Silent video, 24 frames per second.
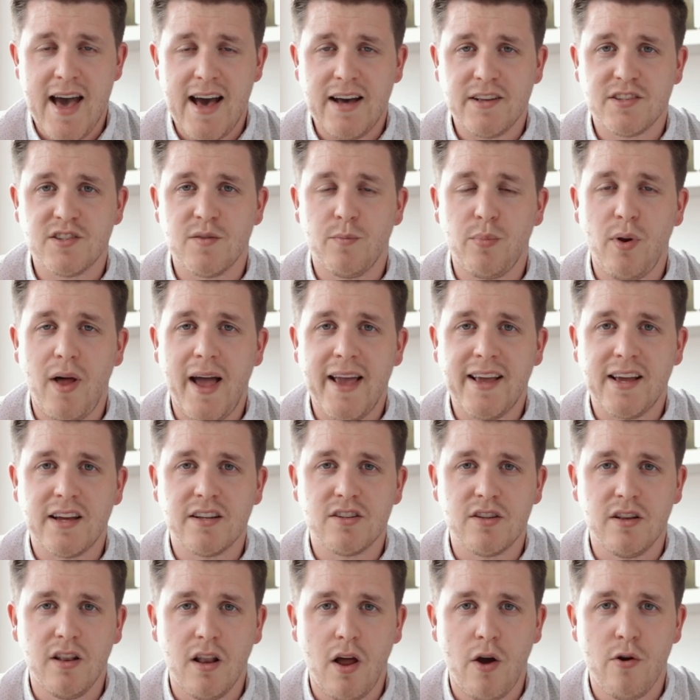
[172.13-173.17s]
supplying
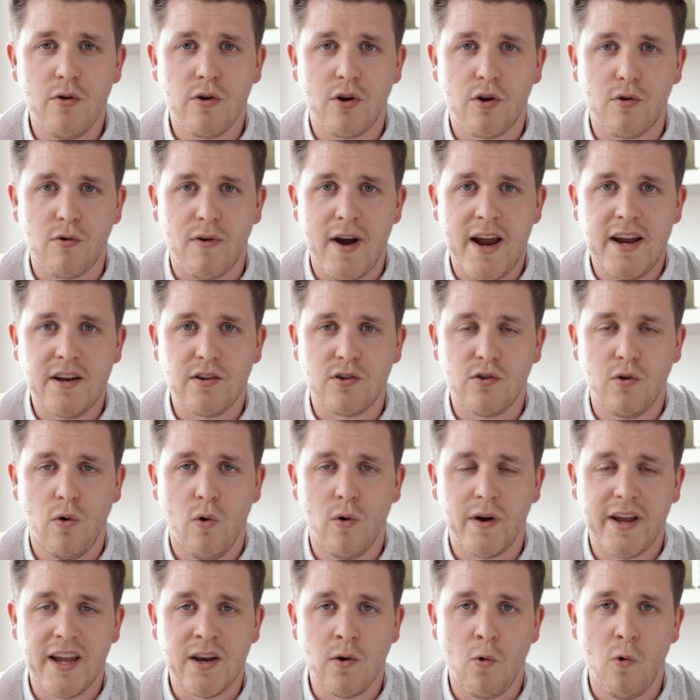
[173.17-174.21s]
low-grade
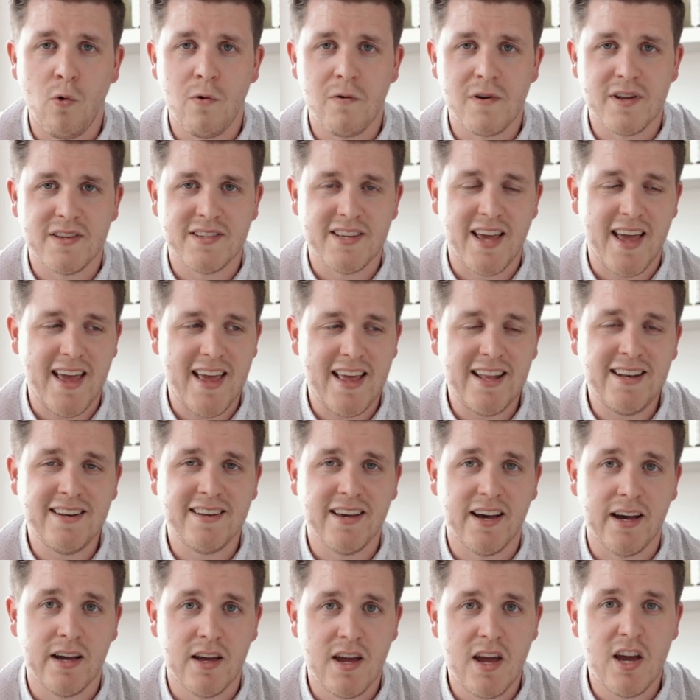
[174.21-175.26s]
cork in order to
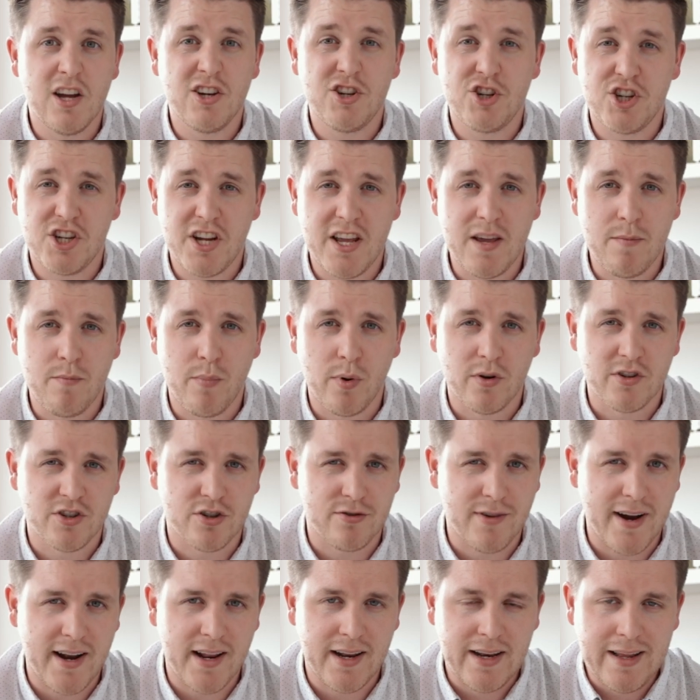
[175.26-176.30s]
hinder cheap
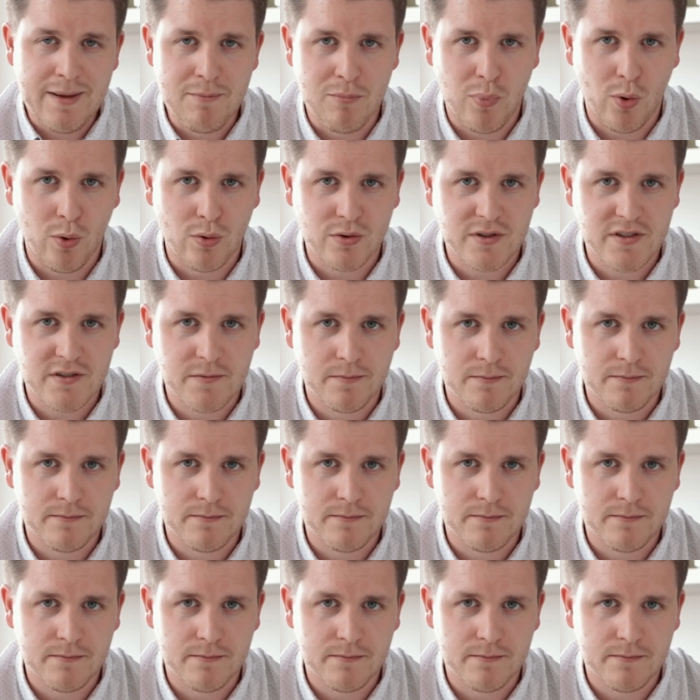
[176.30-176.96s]
Australian imports.